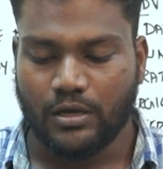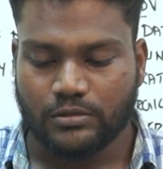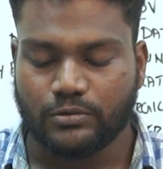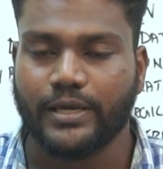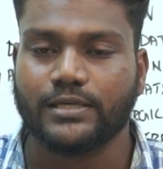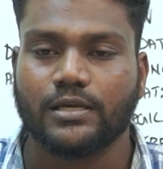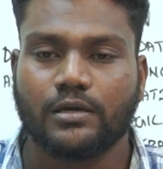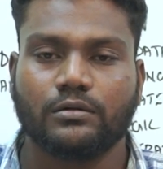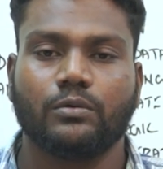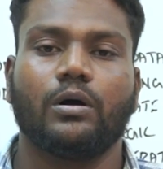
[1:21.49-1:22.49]
So yes,
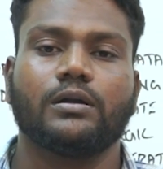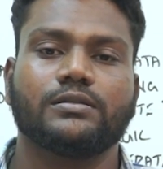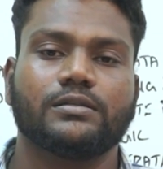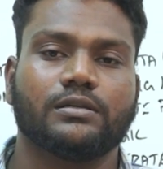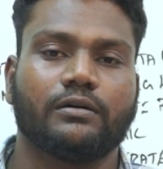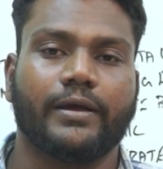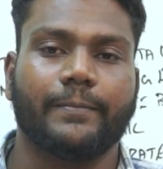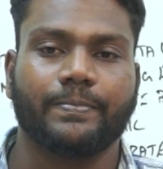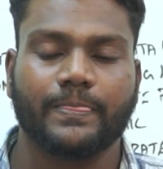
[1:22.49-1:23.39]
now what is a survey?